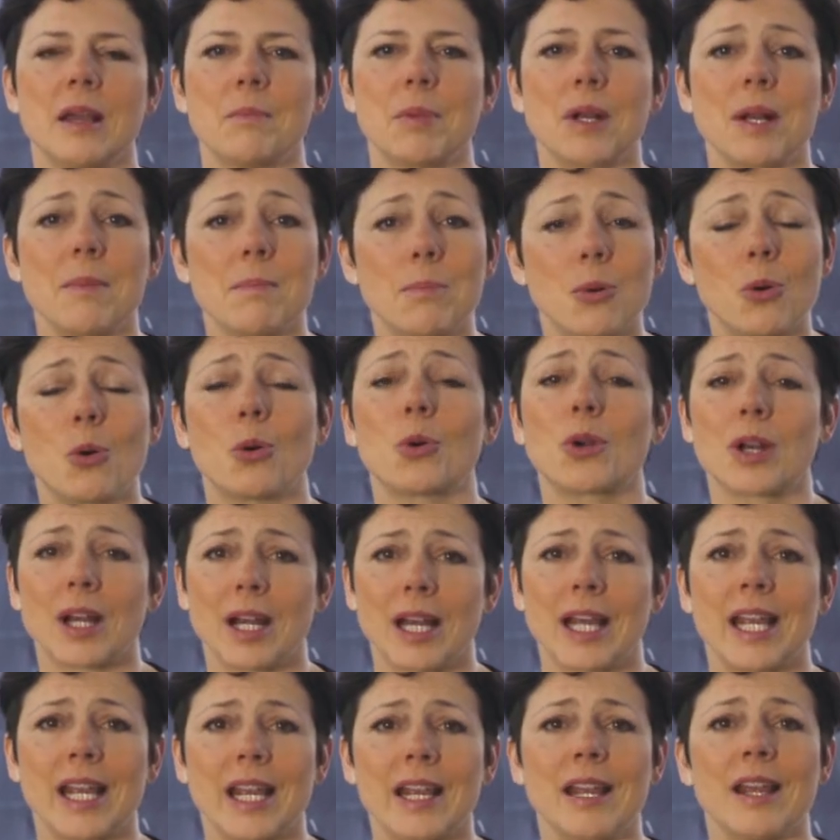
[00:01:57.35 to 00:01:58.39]
But
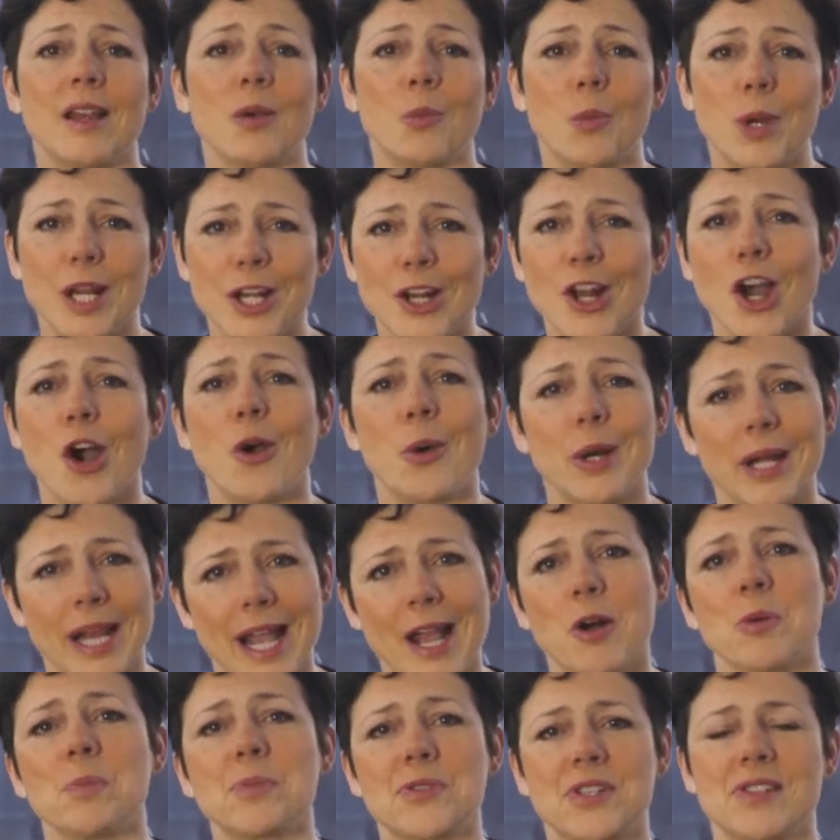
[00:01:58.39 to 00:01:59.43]
importantly, we know it
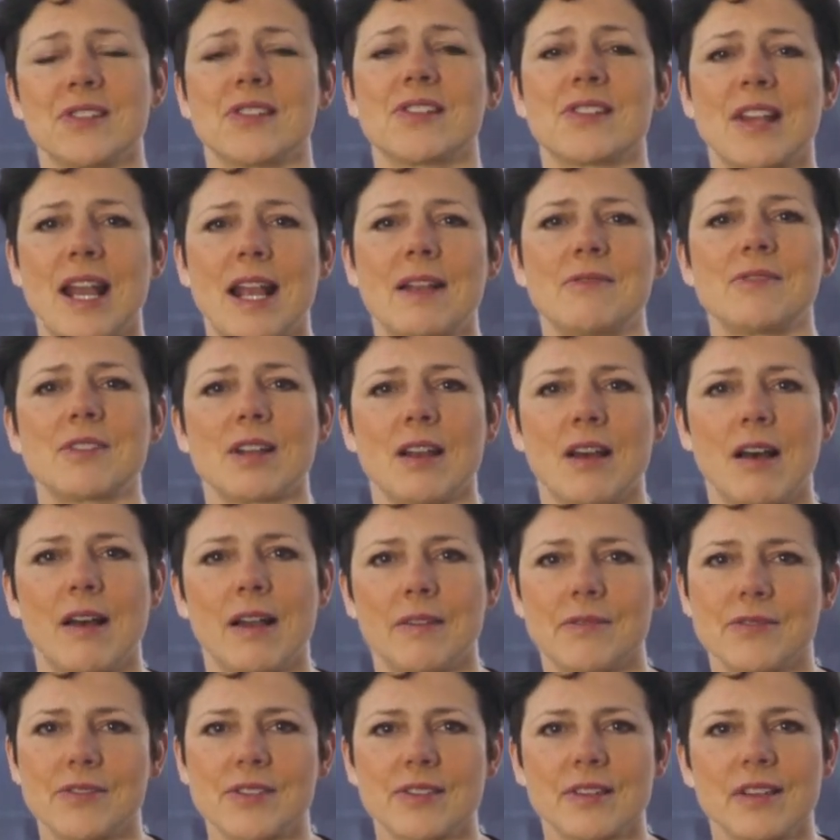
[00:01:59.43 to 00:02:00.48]
helps and saves
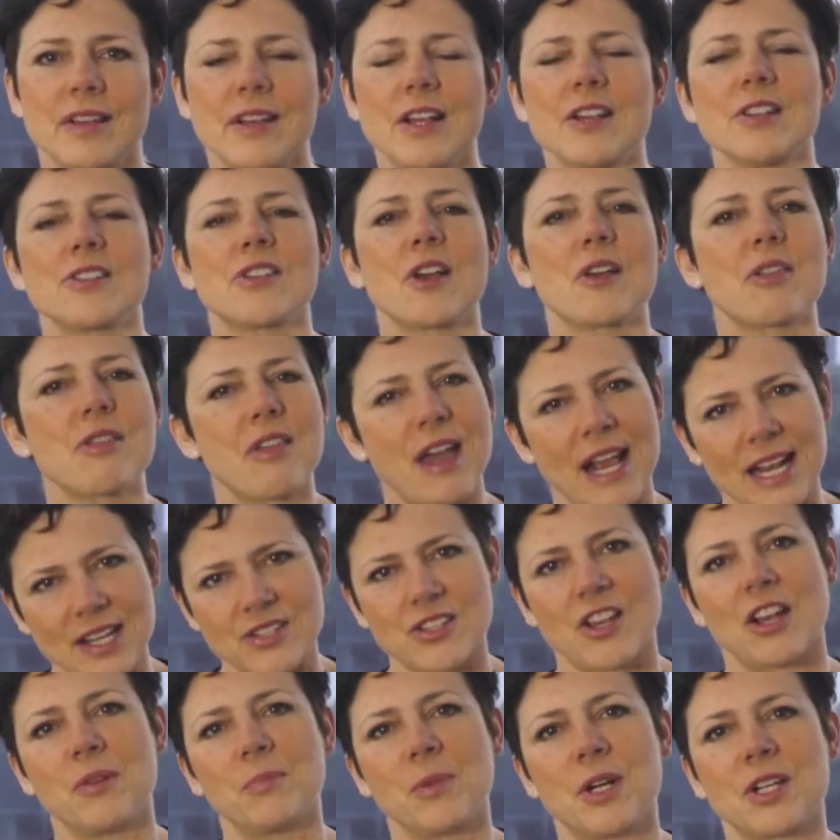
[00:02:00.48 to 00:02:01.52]
lives. So thanks
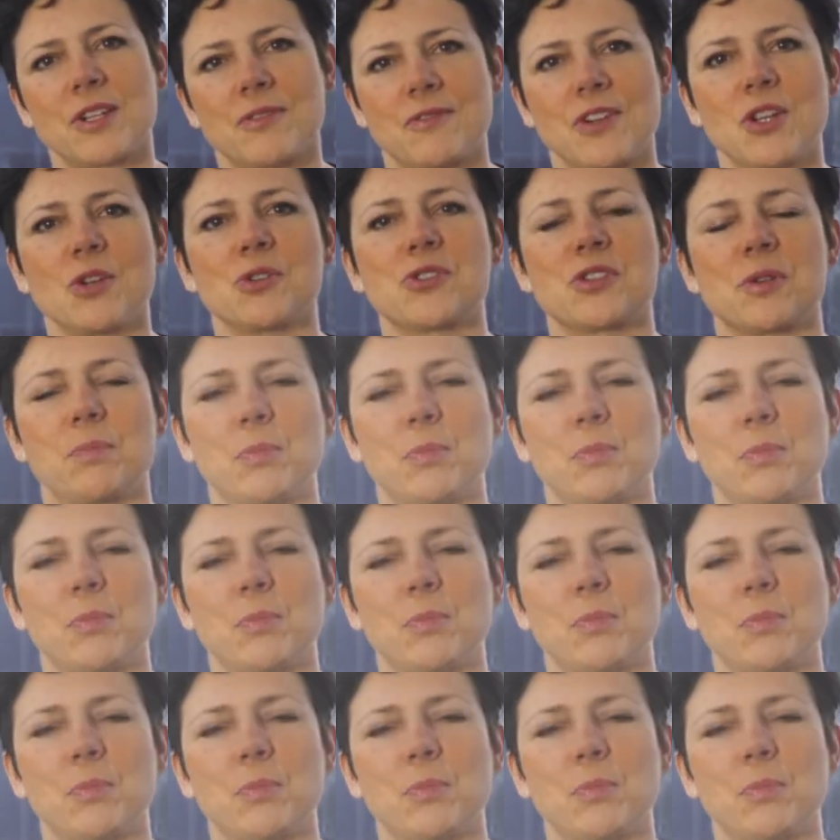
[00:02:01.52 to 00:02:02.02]
so much for your